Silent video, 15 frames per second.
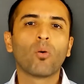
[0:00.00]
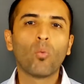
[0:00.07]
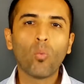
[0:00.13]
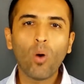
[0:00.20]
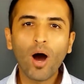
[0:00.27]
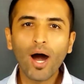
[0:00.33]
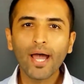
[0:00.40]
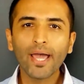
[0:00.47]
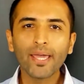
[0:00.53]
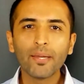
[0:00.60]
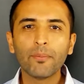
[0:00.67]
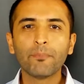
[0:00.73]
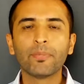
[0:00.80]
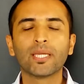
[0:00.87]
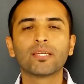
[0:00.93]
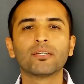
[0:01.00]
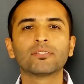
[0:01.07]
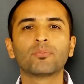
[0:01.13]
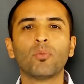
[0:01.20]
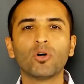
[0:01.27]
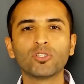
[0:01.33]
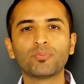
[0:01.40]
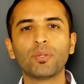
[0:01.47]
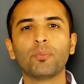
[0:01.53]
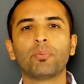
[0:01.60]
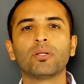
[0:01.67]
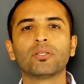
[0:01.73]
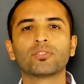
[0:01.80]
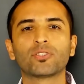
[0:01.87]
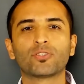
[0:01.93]
Why? Because most
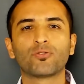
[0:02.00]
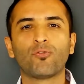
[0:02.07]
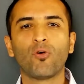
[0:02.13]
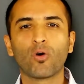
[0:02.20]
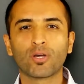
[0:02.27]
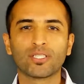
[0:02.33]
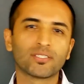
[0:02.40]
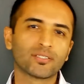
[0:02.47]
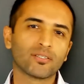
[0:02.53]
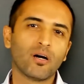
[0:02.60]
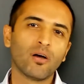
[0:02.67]
people just focus